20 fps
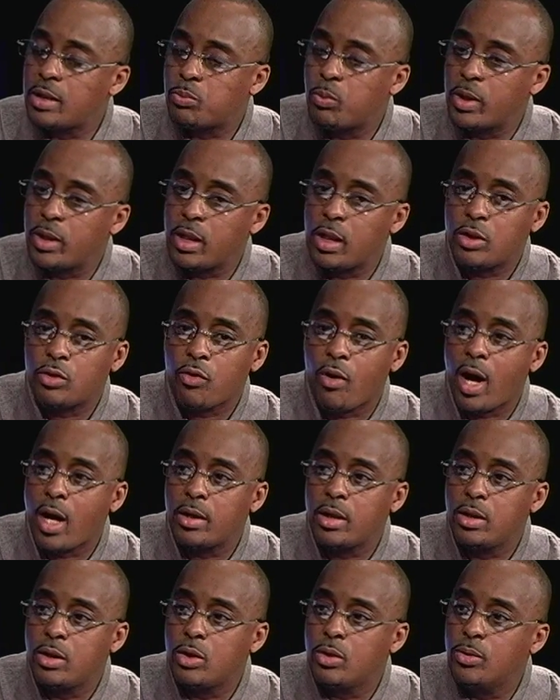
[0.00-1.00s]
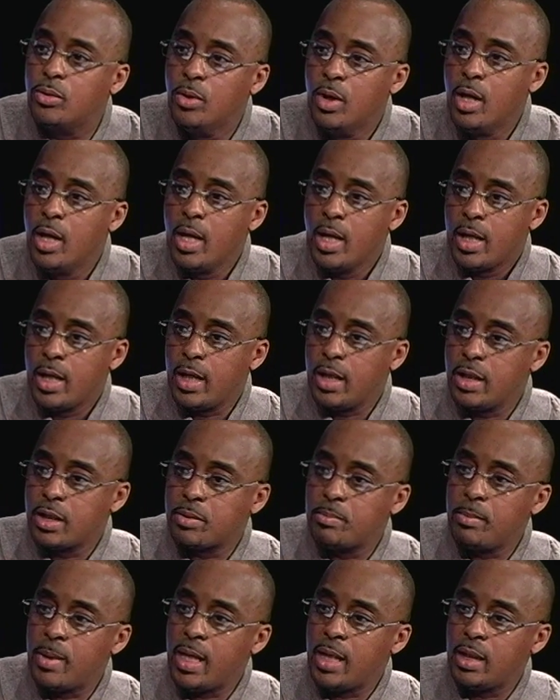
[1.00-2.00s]
Right. What they're trying to do is
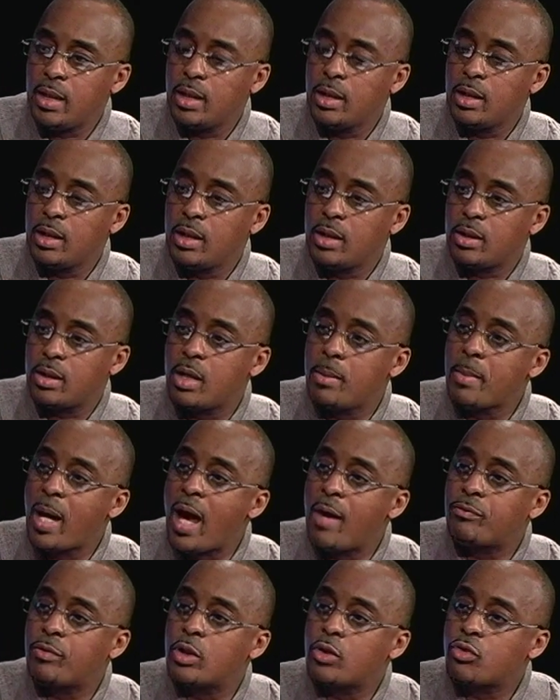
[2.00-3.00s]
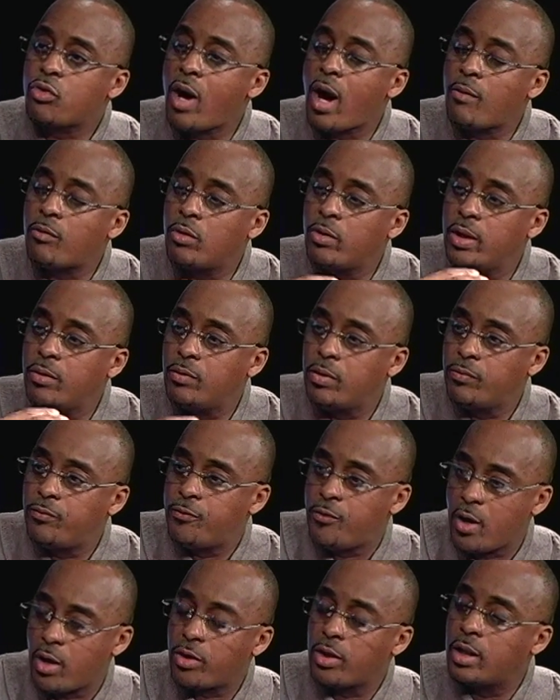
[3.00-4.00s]
make them have to travel even
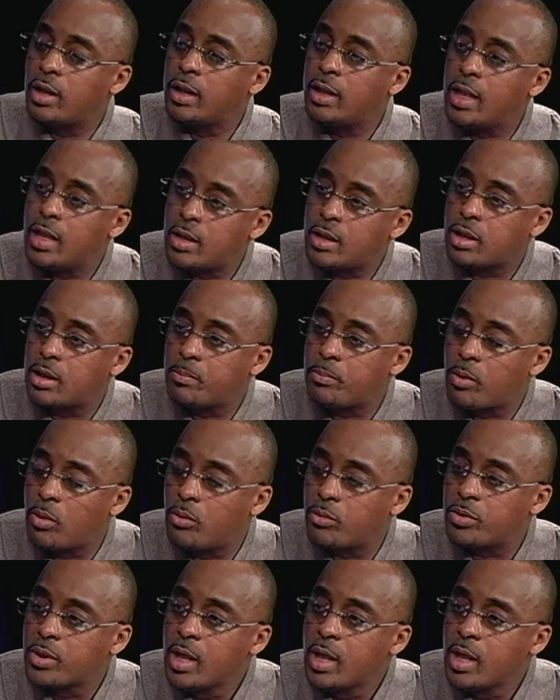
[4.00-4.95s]
further to get to the polls.